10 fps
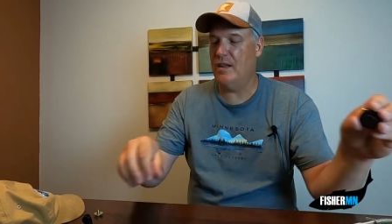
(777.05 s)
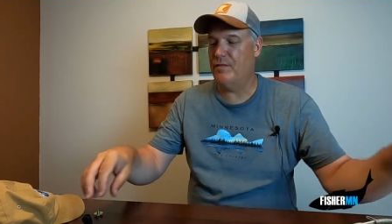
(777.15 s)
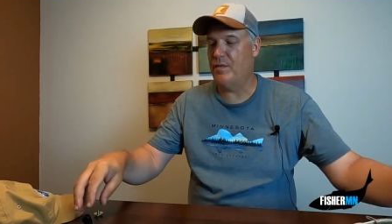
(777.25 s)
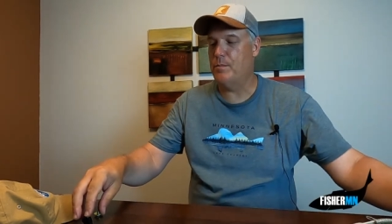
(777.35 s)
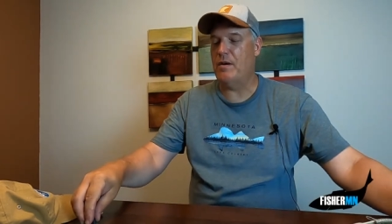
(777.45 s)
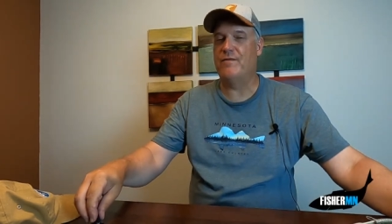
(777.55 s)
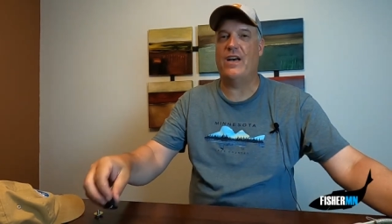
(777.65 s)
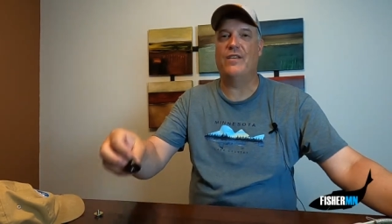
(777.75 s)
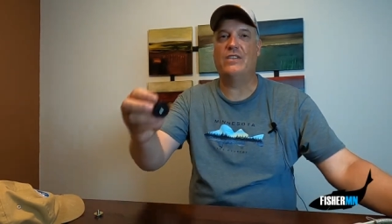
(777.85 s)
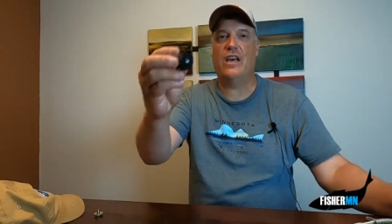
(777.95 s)
and for about
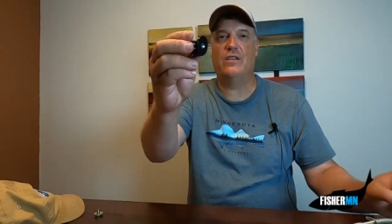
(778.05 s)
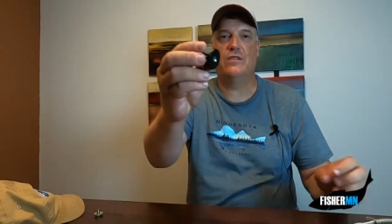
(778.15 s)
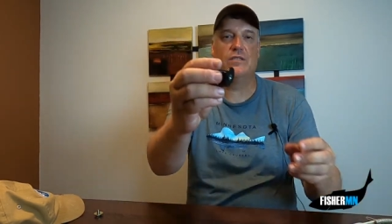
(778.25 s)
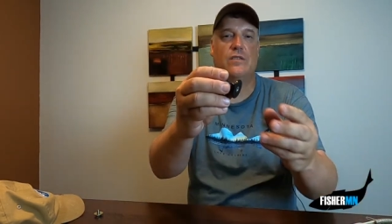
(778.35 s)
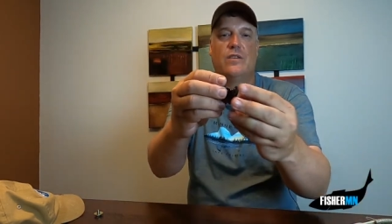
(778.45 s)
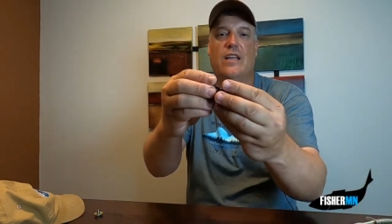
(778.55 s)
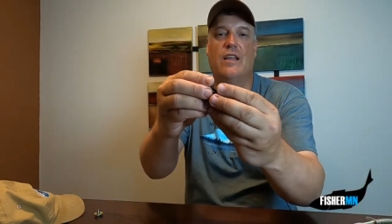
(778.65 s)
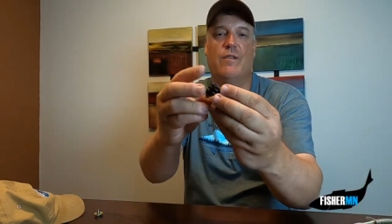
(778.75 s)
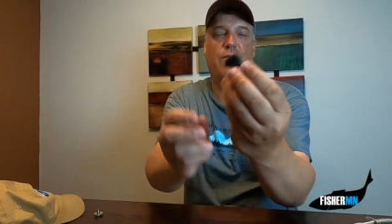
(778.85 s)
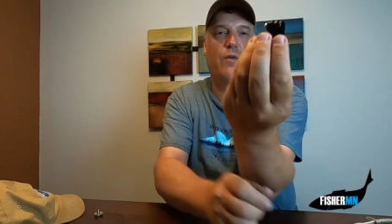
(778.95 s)
$5 you can
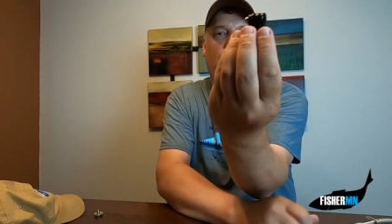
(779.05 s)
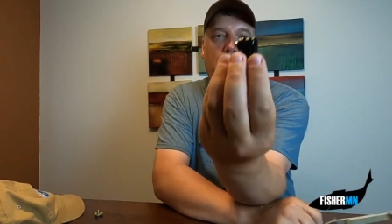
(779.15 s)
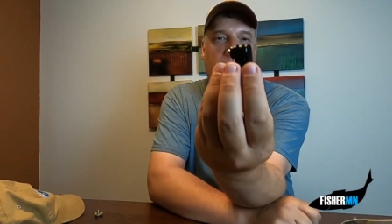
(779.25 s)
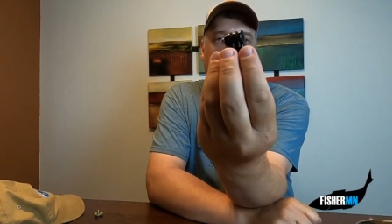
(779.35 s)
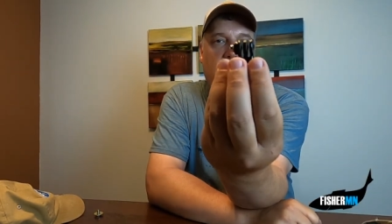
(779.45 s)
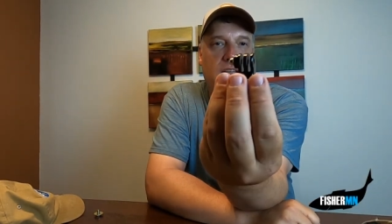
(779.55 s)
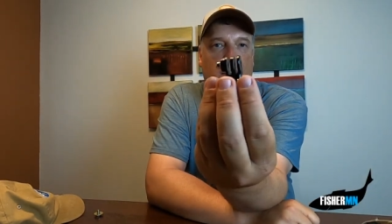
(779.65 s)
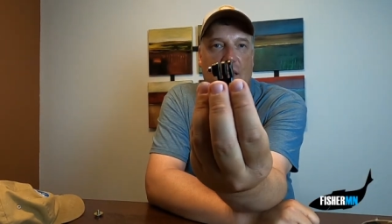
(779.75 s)
get a four pack